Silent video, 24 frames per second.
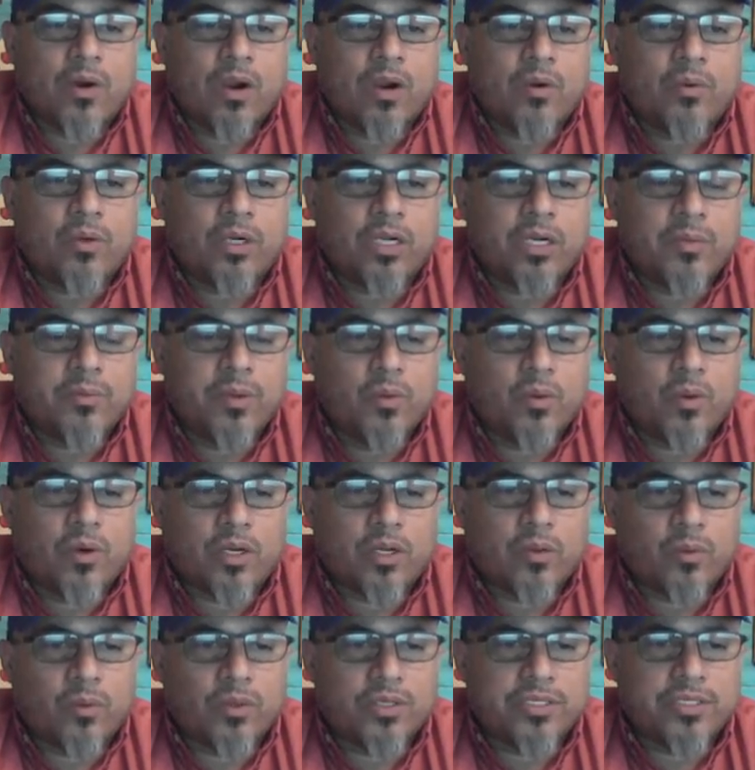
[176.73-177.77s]
Later on, we're
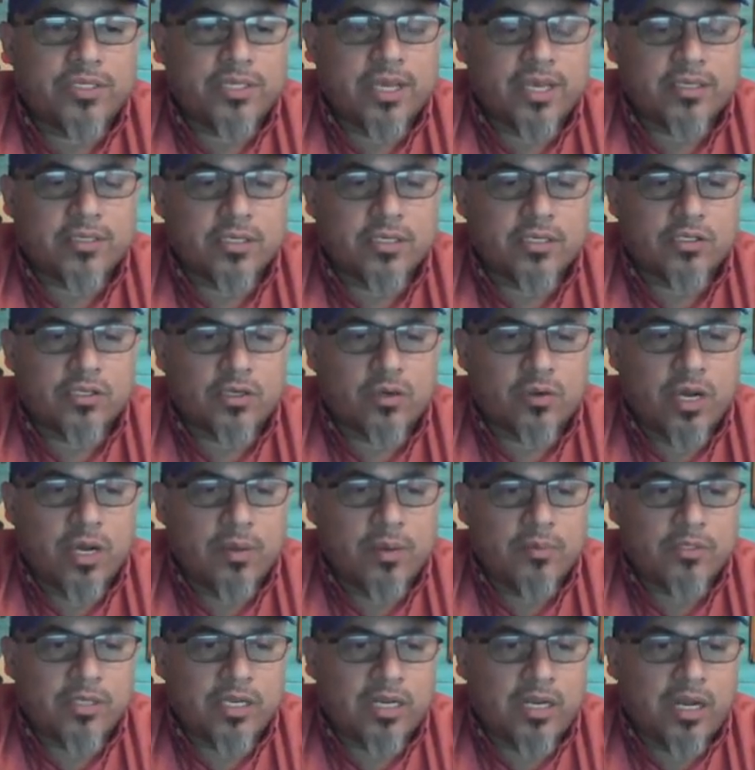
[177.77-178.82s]
going to be working with CSS
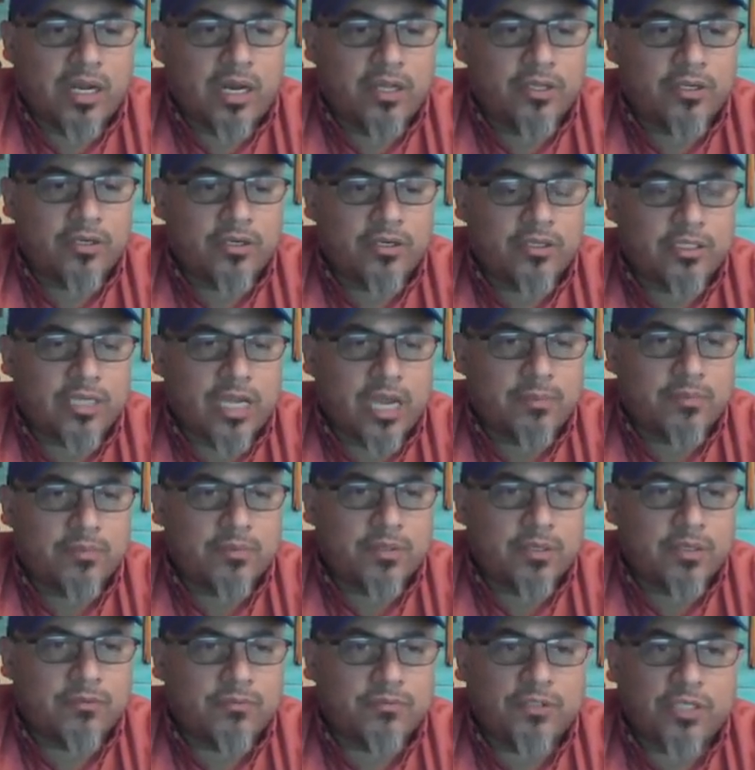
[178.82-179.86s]
scripts and other
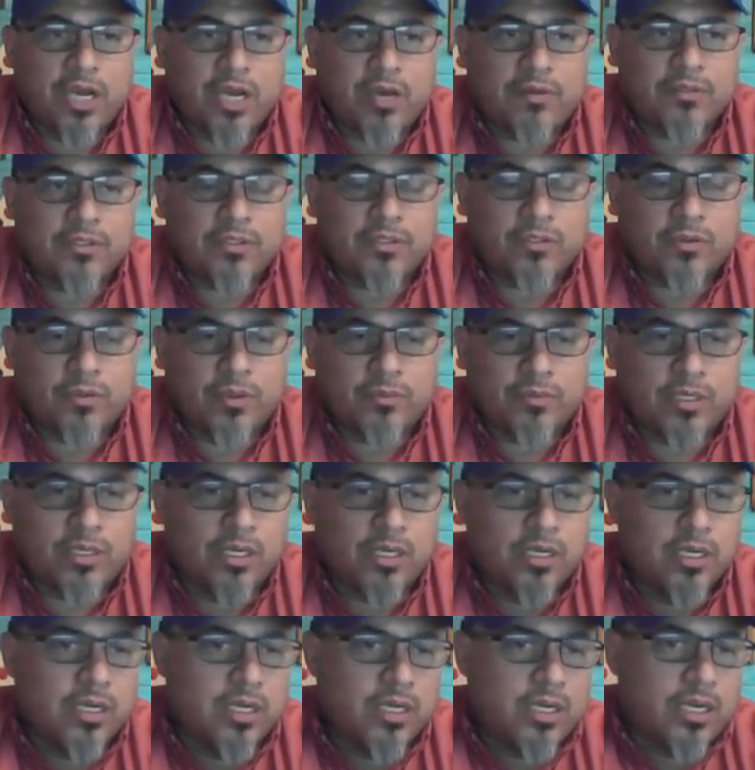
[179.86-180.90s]
types of
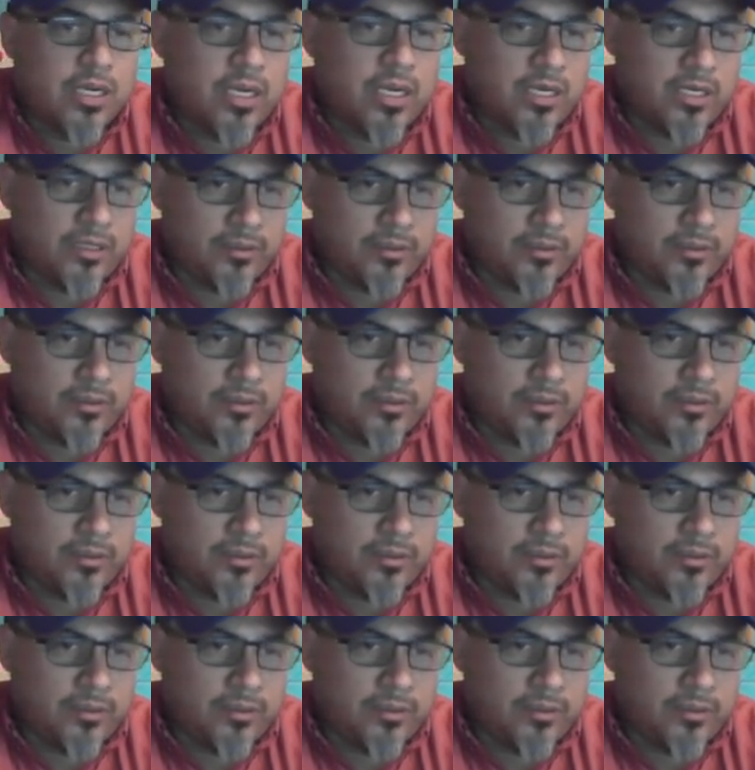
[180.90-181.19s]
JavaScript